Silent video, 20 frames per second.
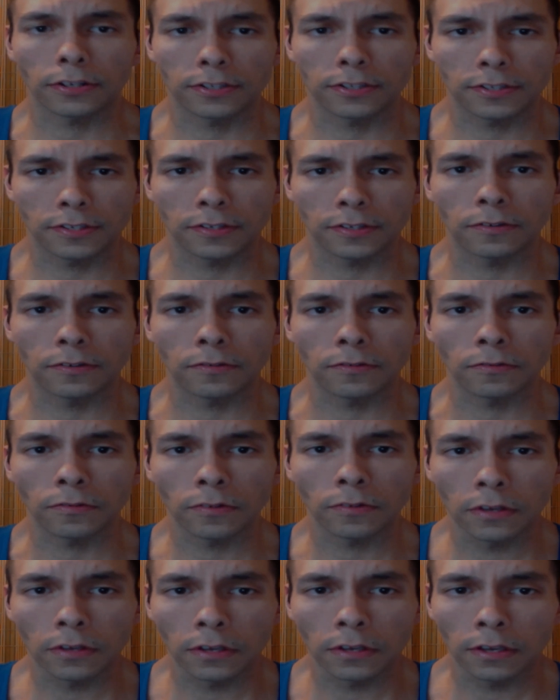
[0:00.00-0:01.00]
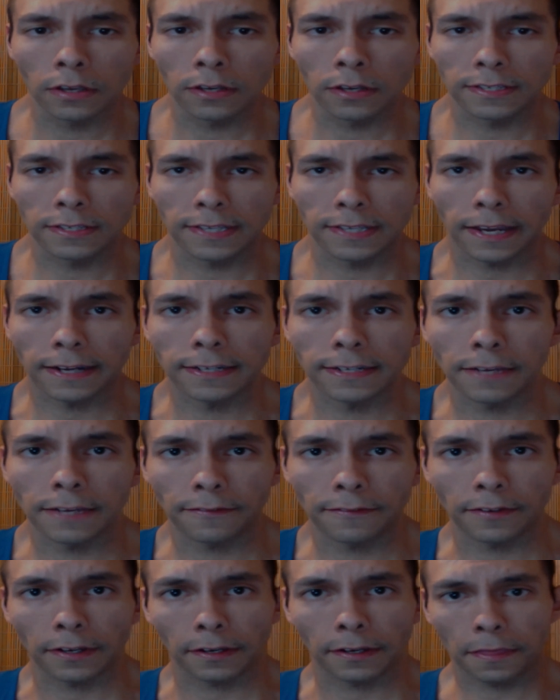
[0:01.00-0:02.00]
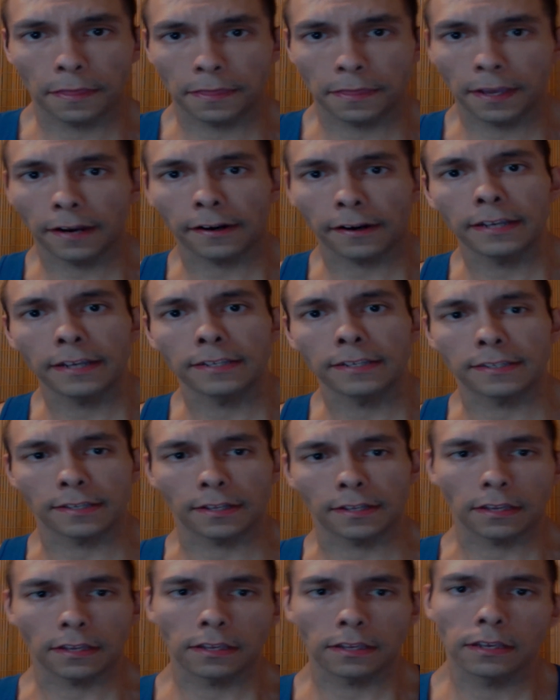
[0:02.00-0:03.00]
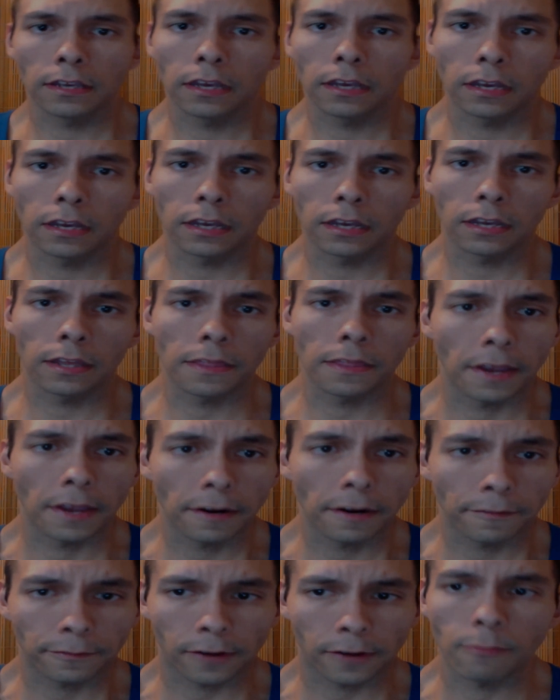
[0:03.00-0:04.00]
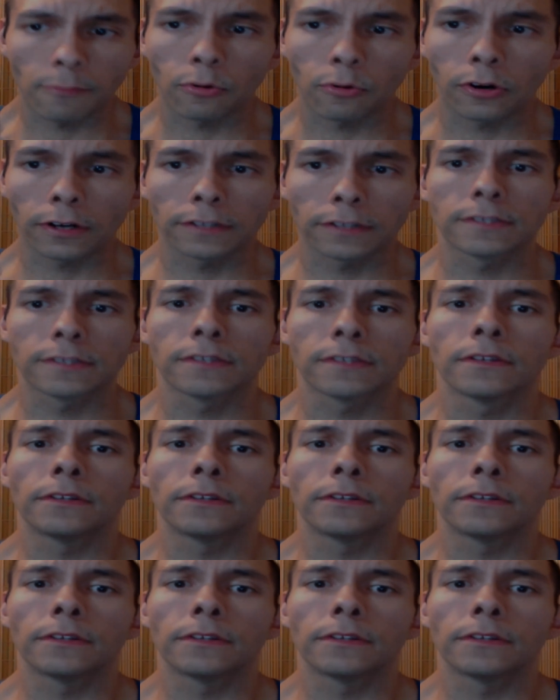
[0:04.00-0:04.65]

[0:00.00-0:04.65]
to scientific theories and their frameworks?